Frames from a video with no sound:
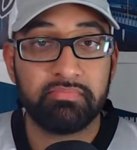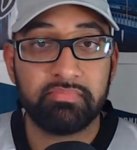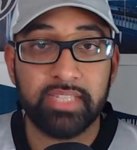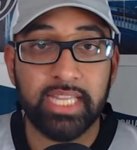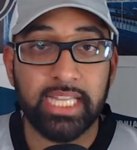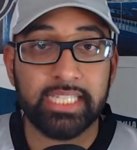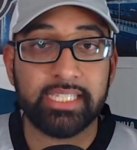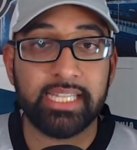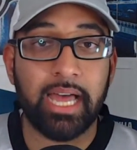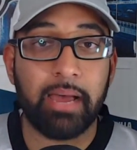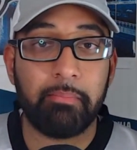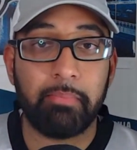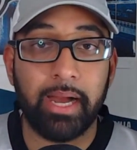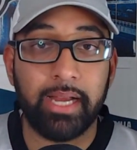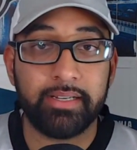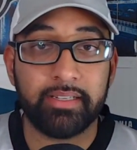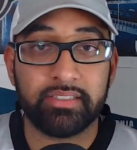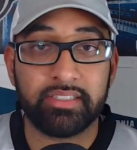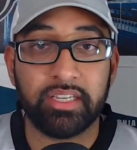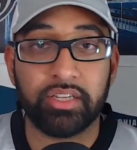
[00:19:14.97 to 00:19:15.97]
that's not my
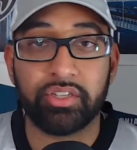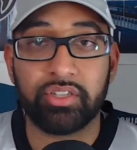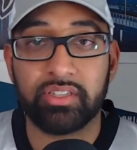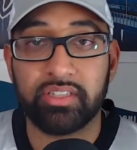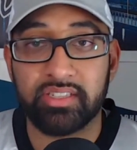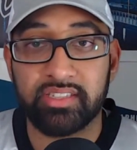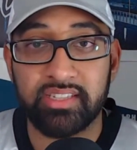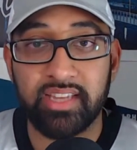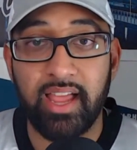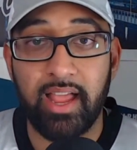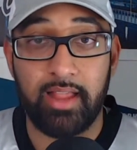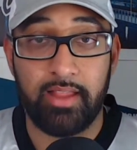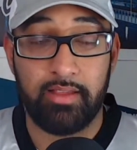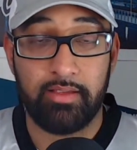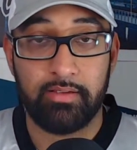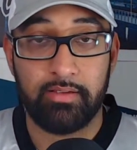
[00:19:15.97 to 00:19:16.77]
decision to say.